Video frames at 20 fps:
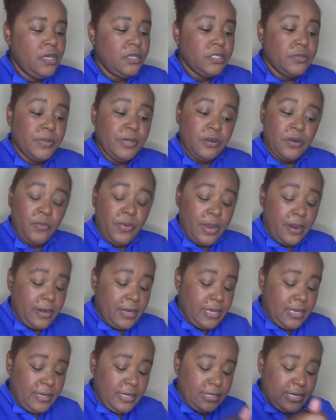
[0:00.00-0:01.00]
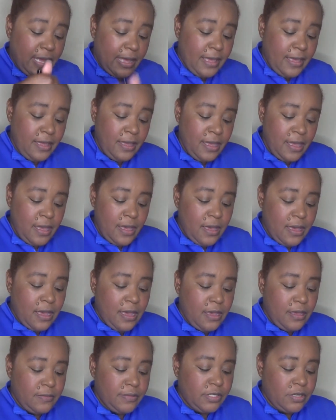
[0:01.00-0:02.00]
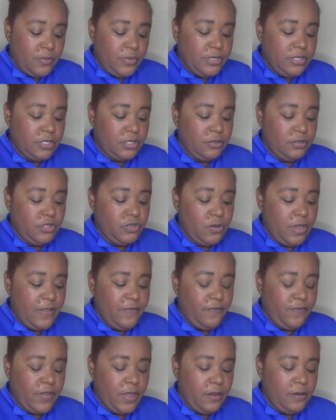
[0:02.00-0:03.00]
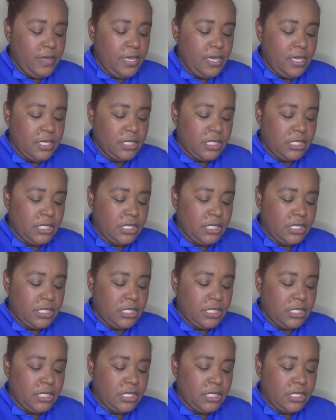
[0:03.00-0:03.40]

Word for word: So we're gonna wear it again today. Um, so we're just gonna do a very